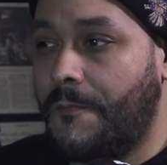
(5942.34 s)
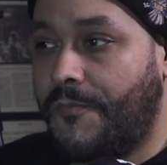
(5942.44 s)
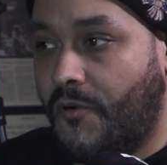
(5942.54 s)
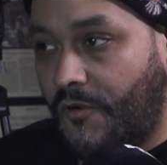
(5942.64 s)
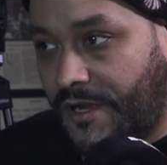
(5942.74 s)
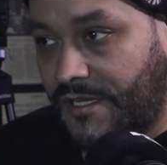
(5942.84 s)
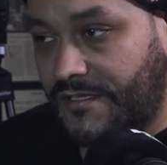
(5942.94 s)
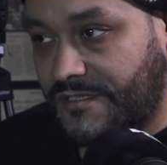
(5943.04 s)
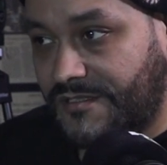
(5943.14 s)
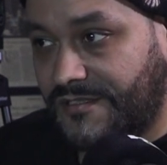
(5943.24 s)

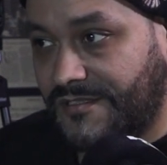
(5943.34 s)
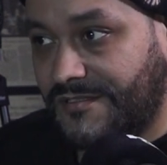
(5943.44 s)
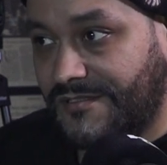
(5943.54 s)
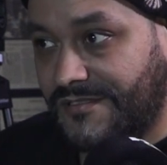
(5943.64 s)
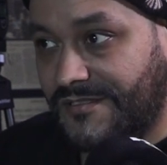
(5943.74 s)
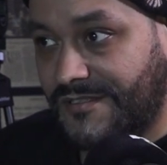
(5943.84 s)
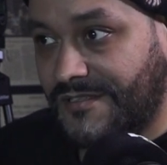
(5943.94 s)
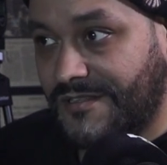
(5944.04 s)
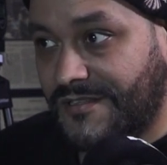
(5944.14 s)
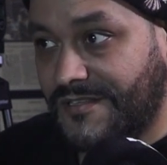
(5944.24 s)
point,
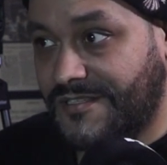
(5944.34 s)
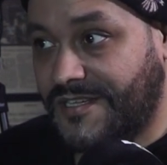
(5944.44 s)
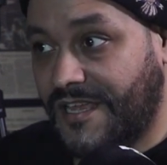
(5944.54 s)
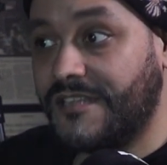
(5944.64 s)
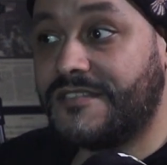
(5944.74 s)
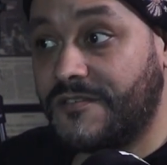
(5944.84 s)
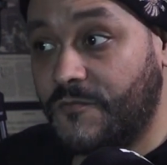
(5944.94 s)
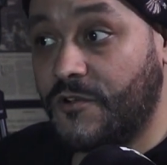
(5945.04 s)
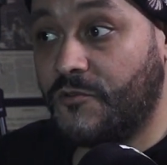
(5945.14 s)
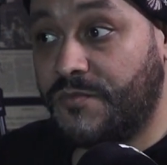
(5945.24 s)
the skeleton
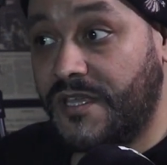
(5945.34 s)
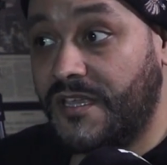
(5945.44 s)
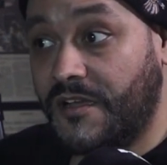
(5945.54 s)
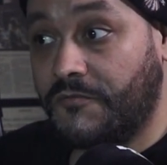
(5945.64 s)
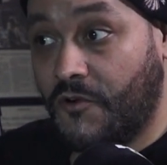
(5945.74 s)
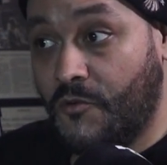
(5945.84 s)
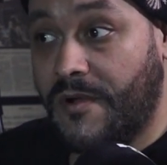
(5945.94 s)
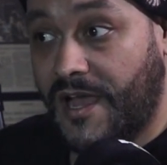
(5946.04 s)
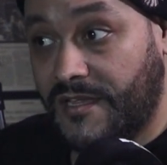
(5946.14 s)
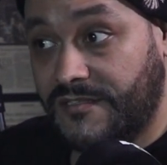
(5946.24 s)
will be a robot.